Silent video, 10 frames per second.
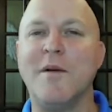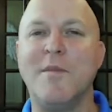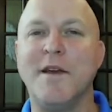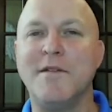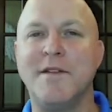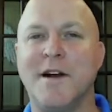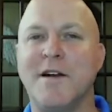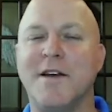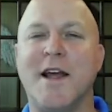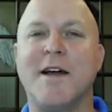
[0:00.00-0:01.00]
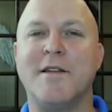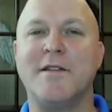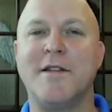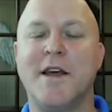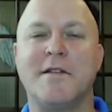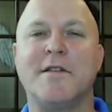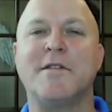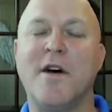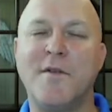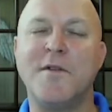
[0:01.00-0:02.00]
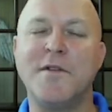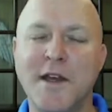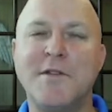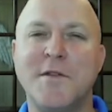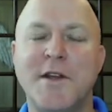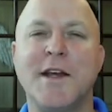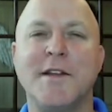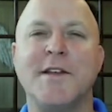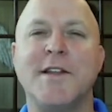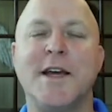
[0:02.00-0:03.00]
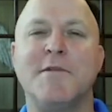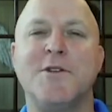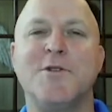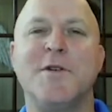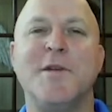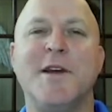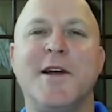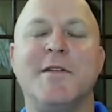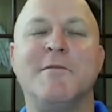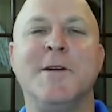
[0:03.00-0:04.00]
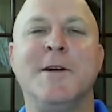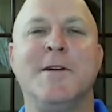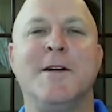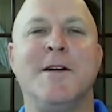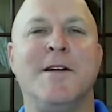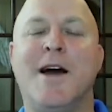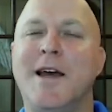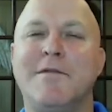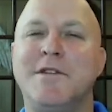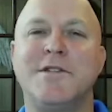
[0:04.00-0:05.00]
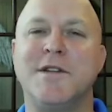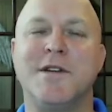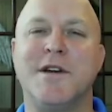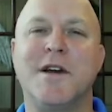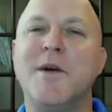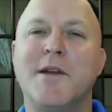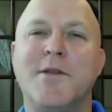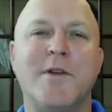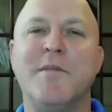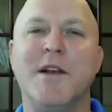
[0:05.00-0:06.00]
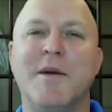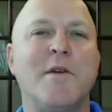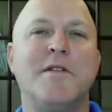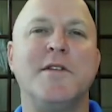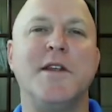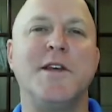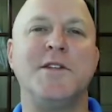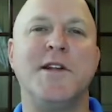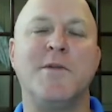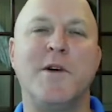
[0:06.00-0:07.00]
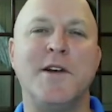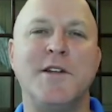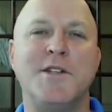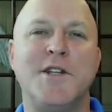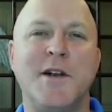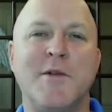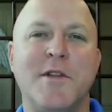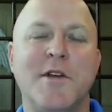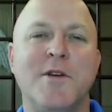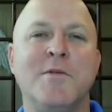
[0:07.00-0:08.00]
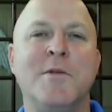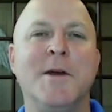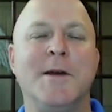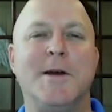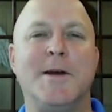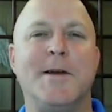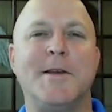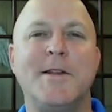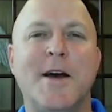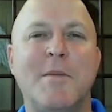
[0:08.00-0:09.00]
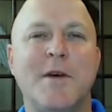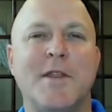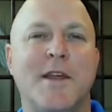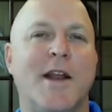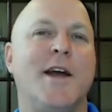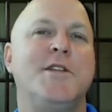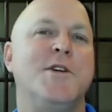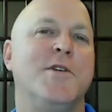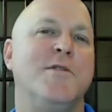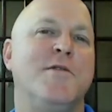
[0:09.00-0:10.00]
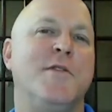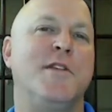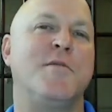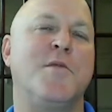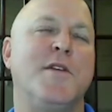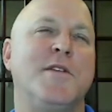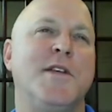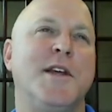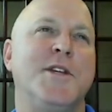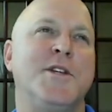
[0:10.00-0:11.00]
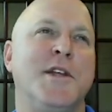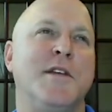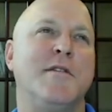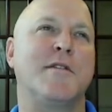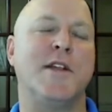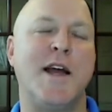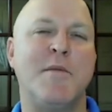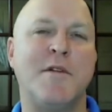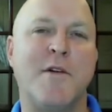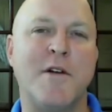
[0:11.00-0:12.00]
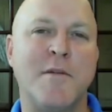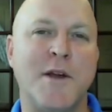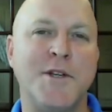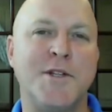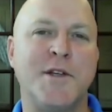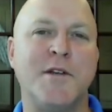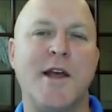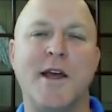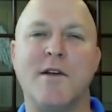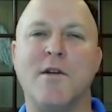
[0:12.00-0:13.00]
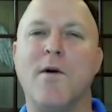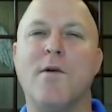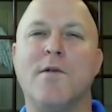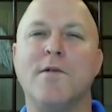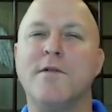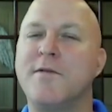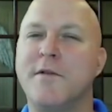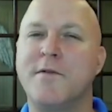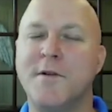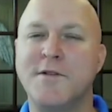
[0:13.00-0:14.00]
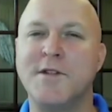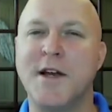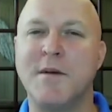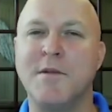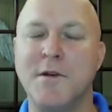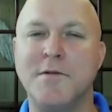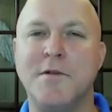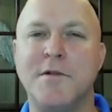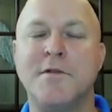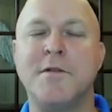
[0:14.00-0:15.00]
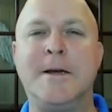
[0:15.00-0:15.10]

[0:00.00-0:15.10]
based in our Dallas, Texas office. Thanks for taking the time to join me here. I have just a quick 3-minute presentation I wanted to share with you. The topic that I chose for this presentation is collaborative automation and goals for first-time users.